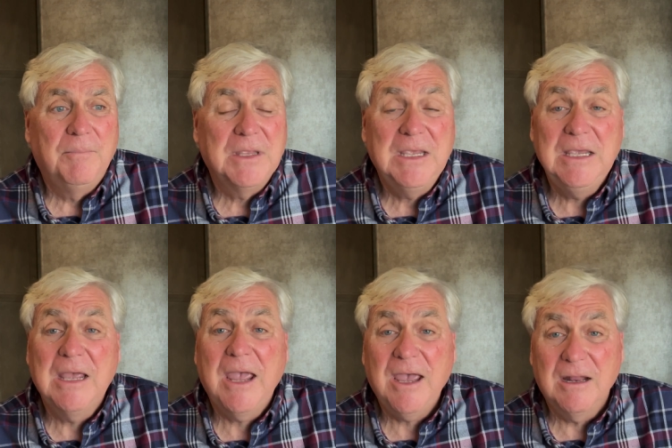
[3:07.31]

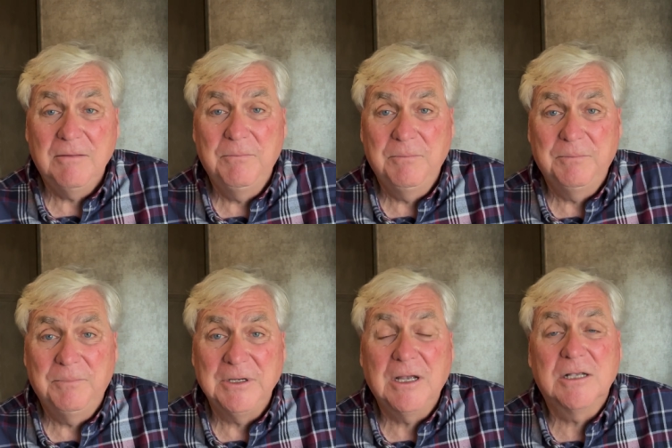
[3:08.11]
He had,
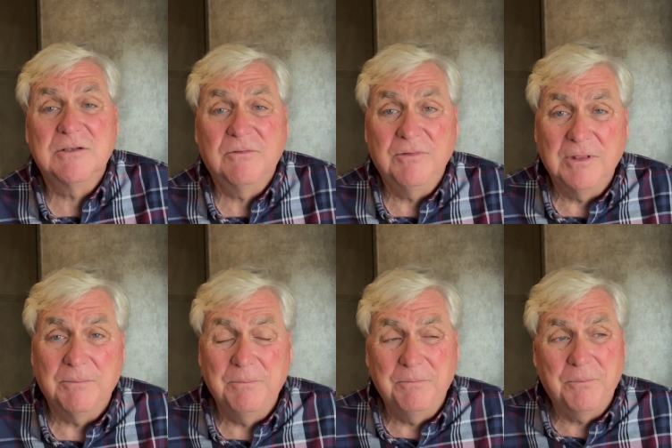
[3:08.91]
because of
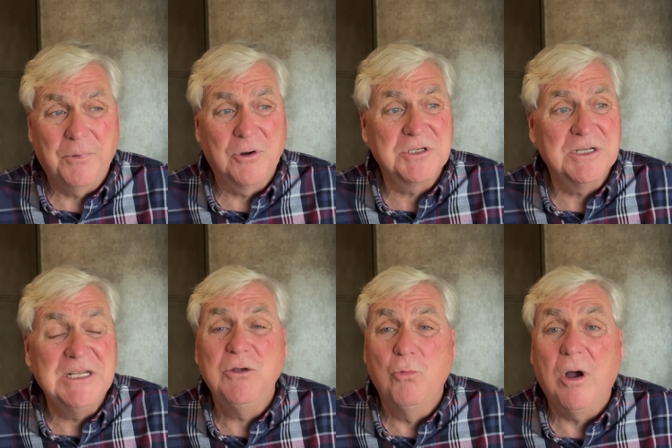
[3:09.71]
the person
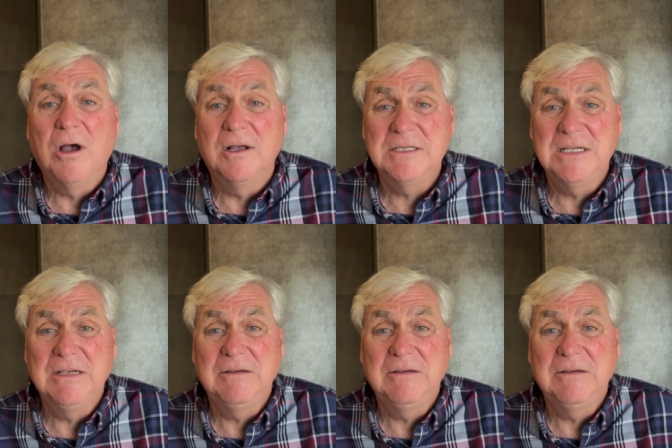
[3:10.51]
he was